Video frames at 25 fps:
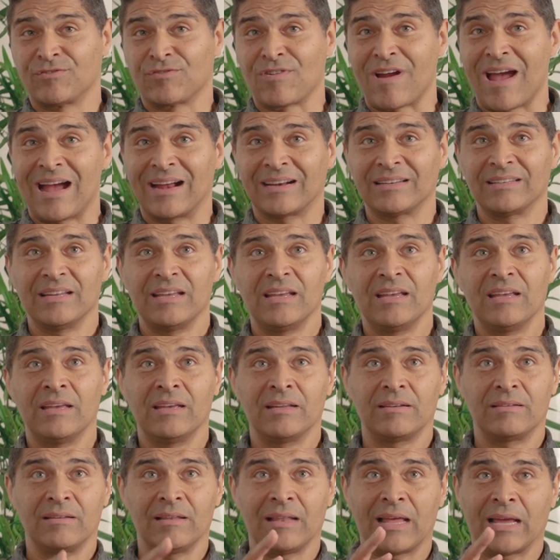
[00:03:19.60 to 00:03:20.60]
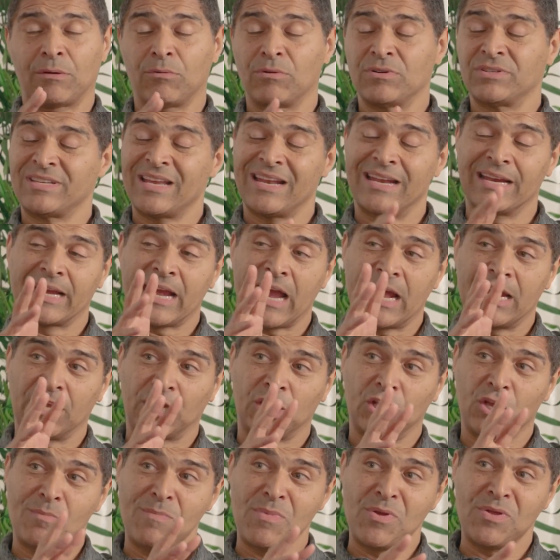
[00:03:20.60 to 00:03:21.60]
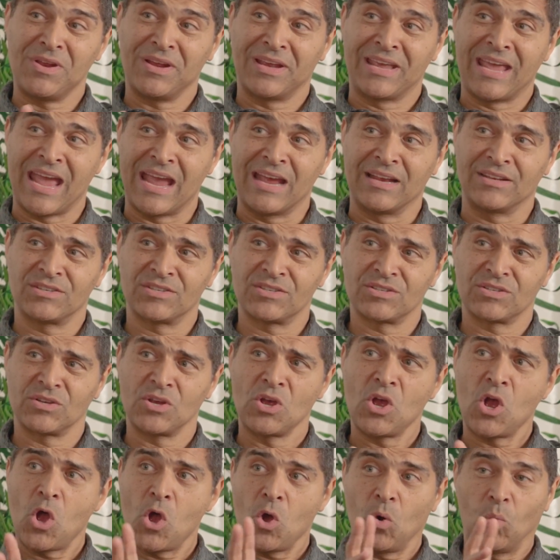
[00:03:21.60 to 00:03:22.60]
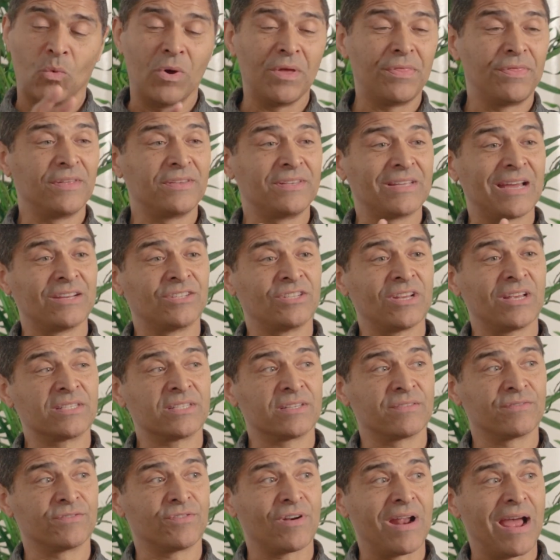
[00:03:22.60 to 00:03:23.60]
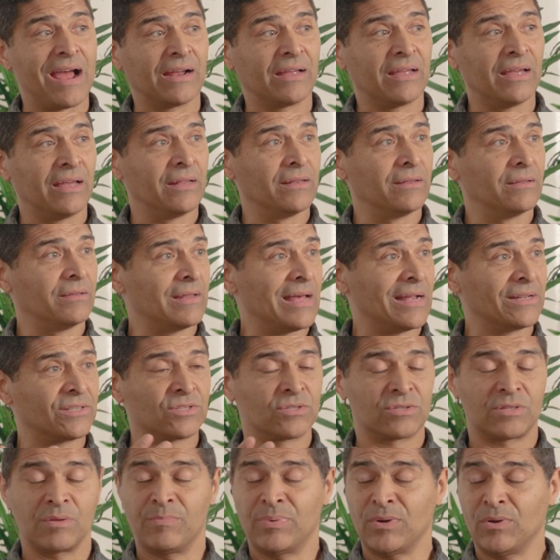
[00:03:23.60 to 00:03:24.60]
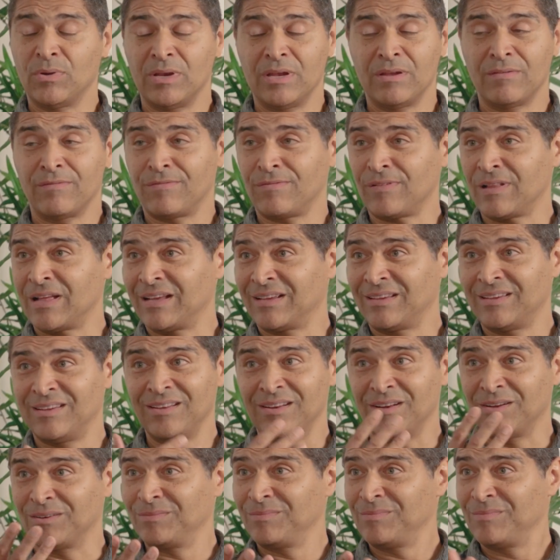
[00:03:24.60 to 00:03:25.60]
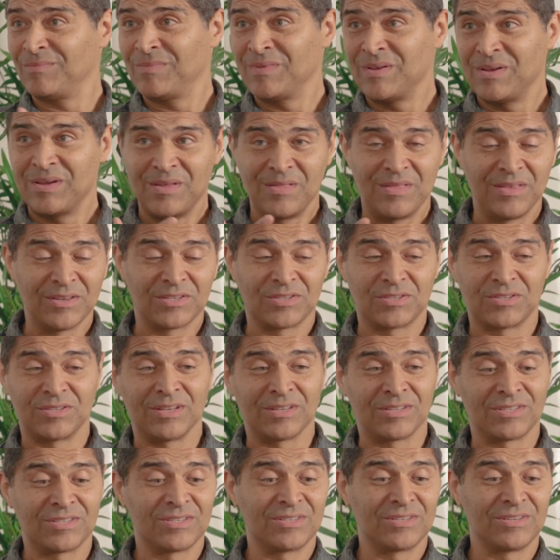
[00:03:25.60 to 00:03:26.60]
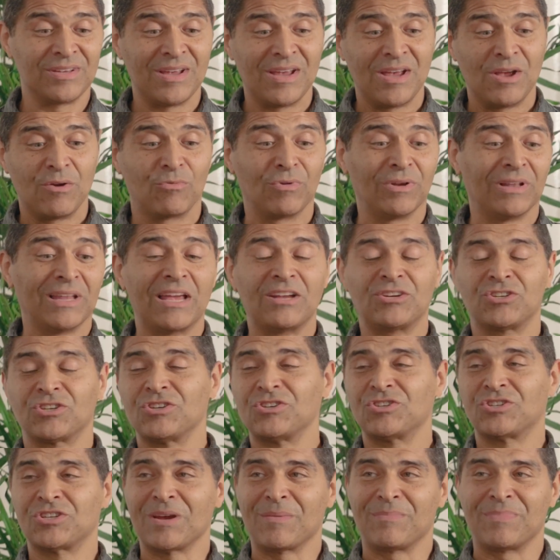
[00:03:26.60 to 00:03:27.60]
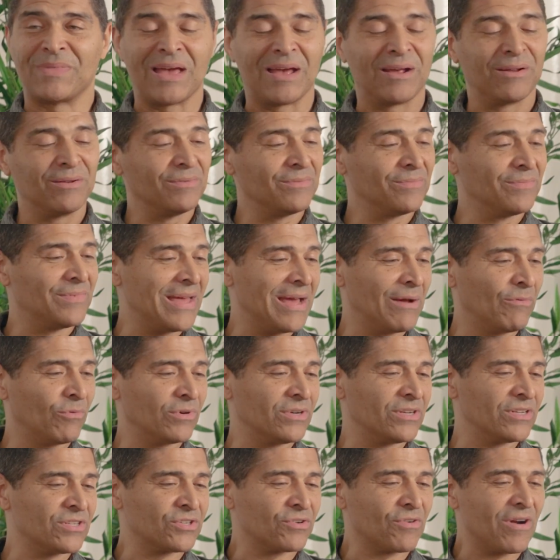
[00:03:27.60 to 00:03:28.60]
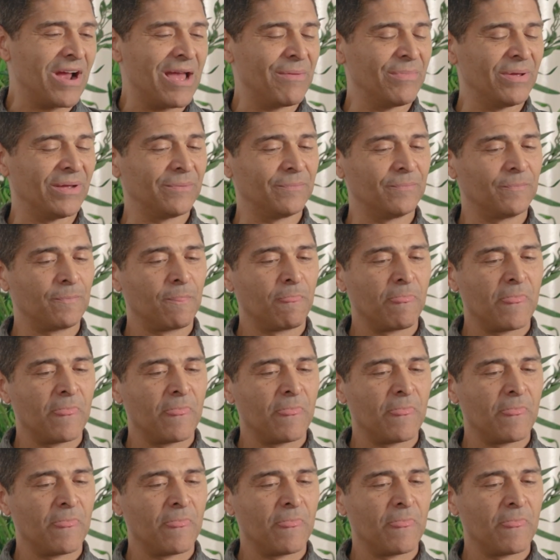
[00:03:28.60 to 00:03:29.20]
tract, it, like we said, it kind of communicates with the digestive tract. And that's the beauty of like, you know, this, this relationship that, that we're describing.